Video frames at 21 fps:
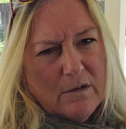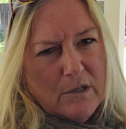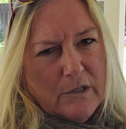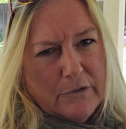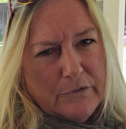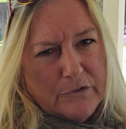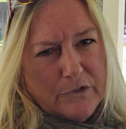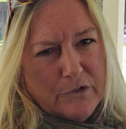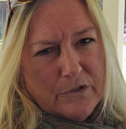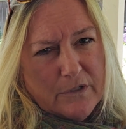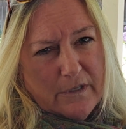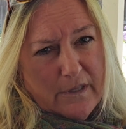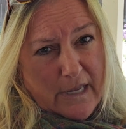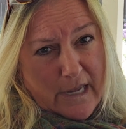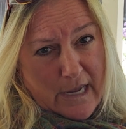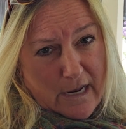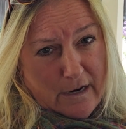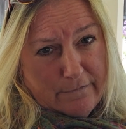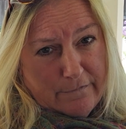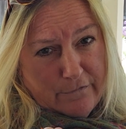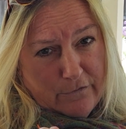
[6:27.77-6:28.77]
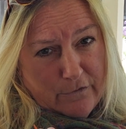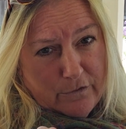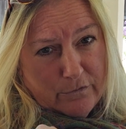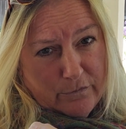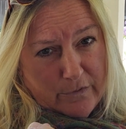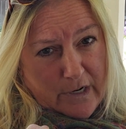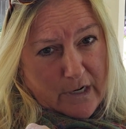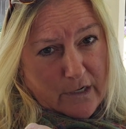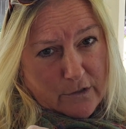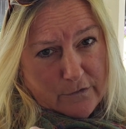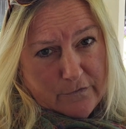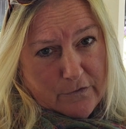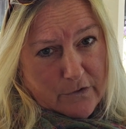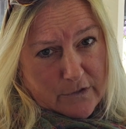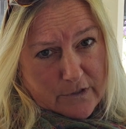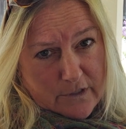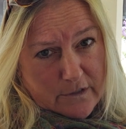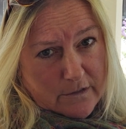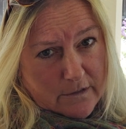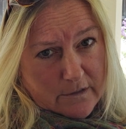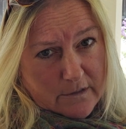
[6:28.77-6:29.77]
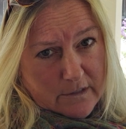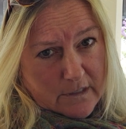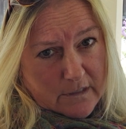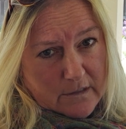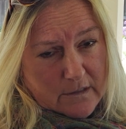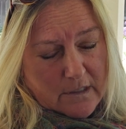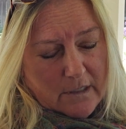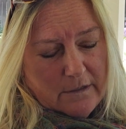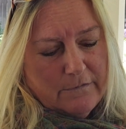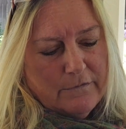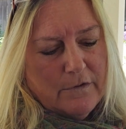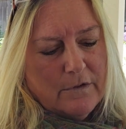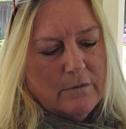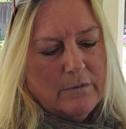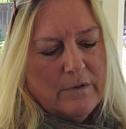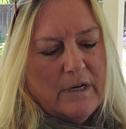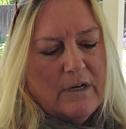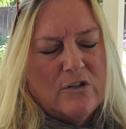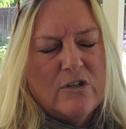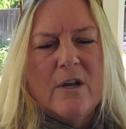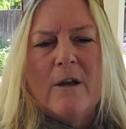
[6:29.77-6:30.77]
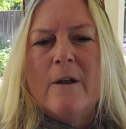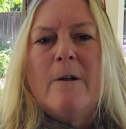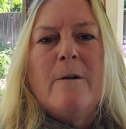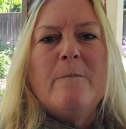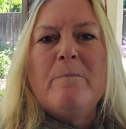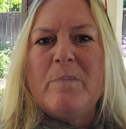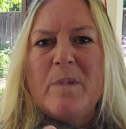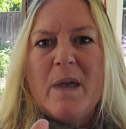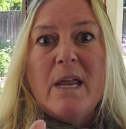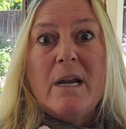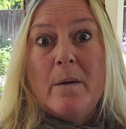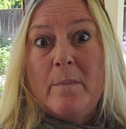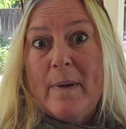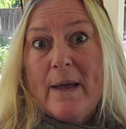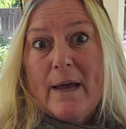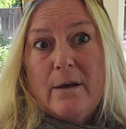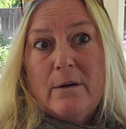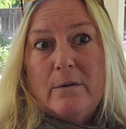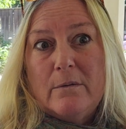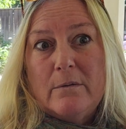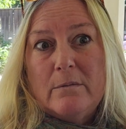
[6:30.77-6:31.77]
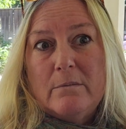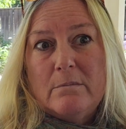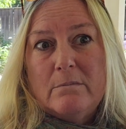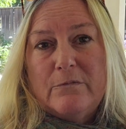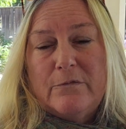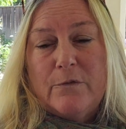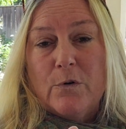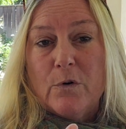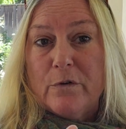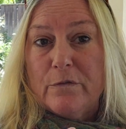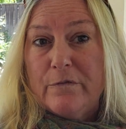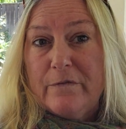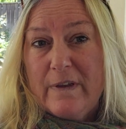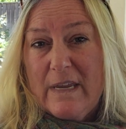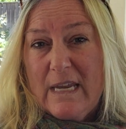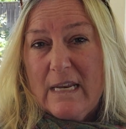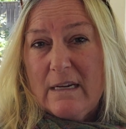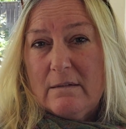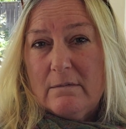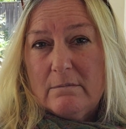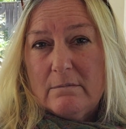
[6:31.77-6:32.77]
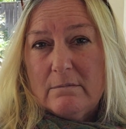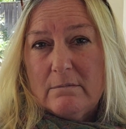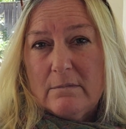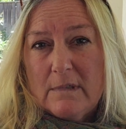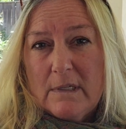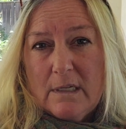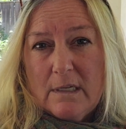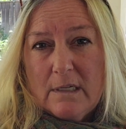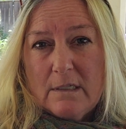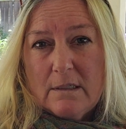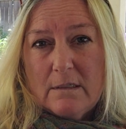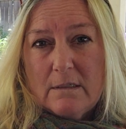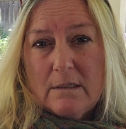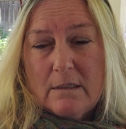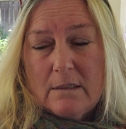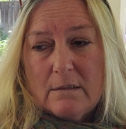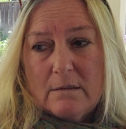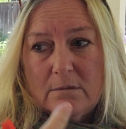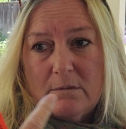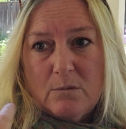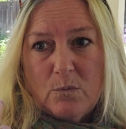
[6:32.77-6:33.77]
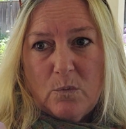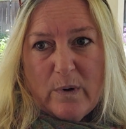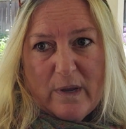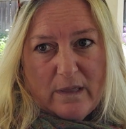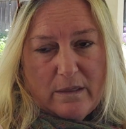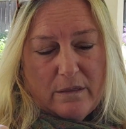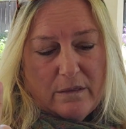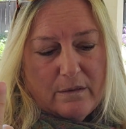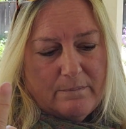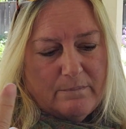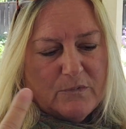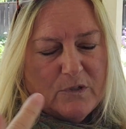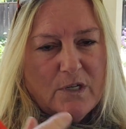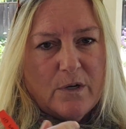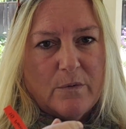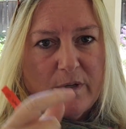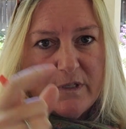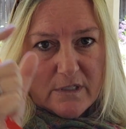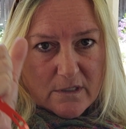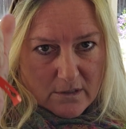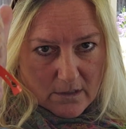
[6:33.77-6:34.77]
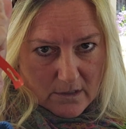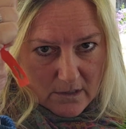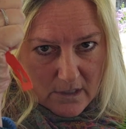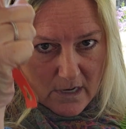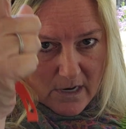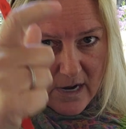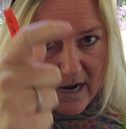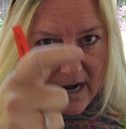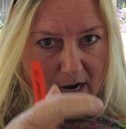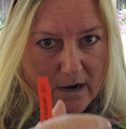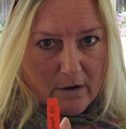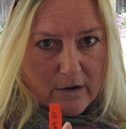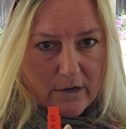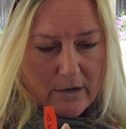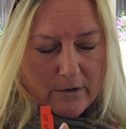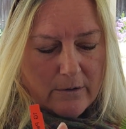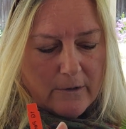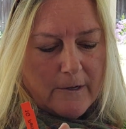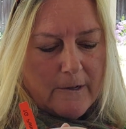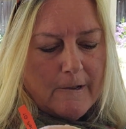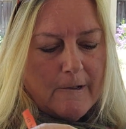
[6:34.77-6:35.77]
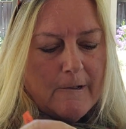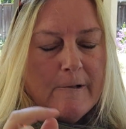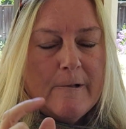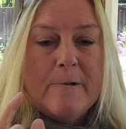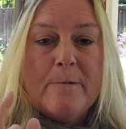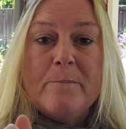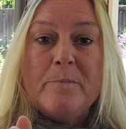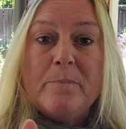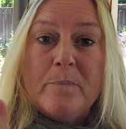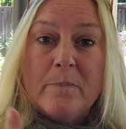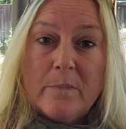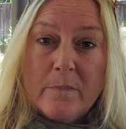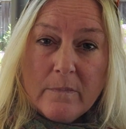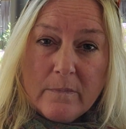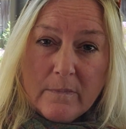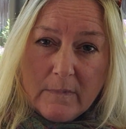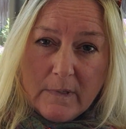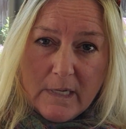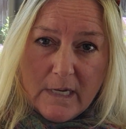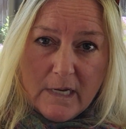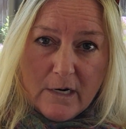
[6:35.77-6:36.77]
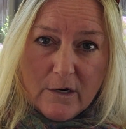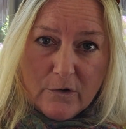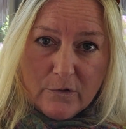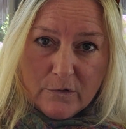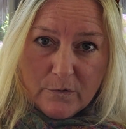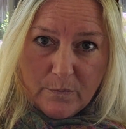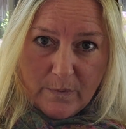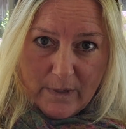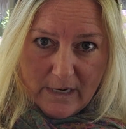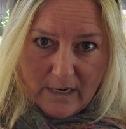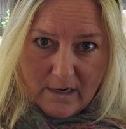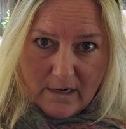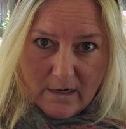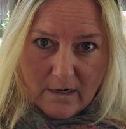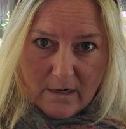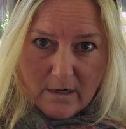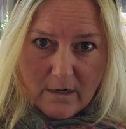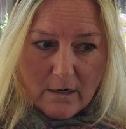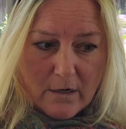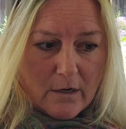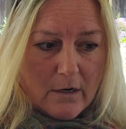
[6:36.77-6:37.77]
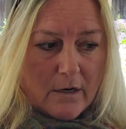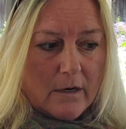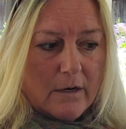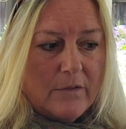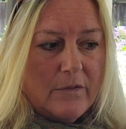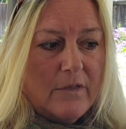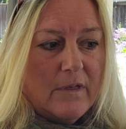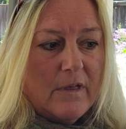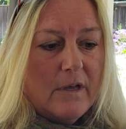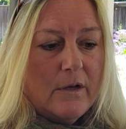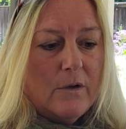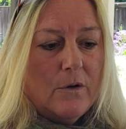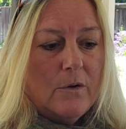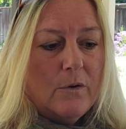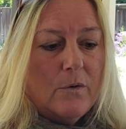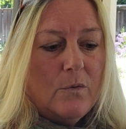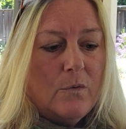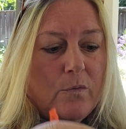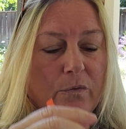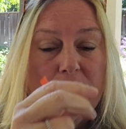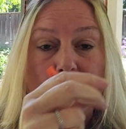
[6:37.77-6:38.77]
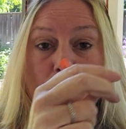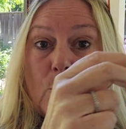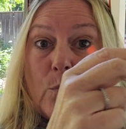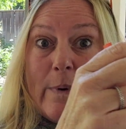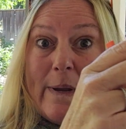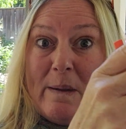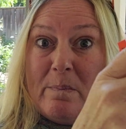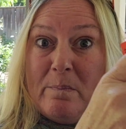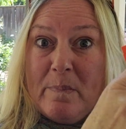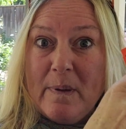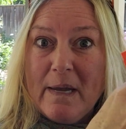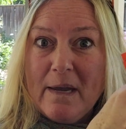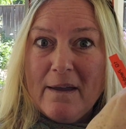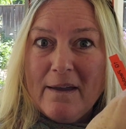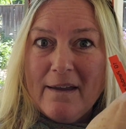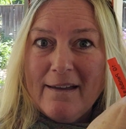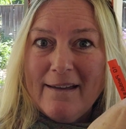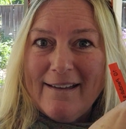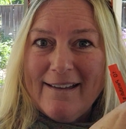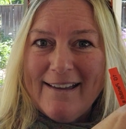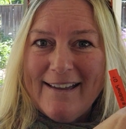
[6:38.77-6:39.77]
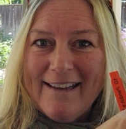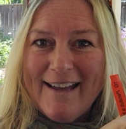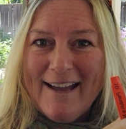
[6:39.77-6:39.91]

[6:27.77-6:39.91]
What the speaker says: closer to the 8-foot range versus a 16-foot range, and about 4 feet in width. So it's narrow. Here's where the weeping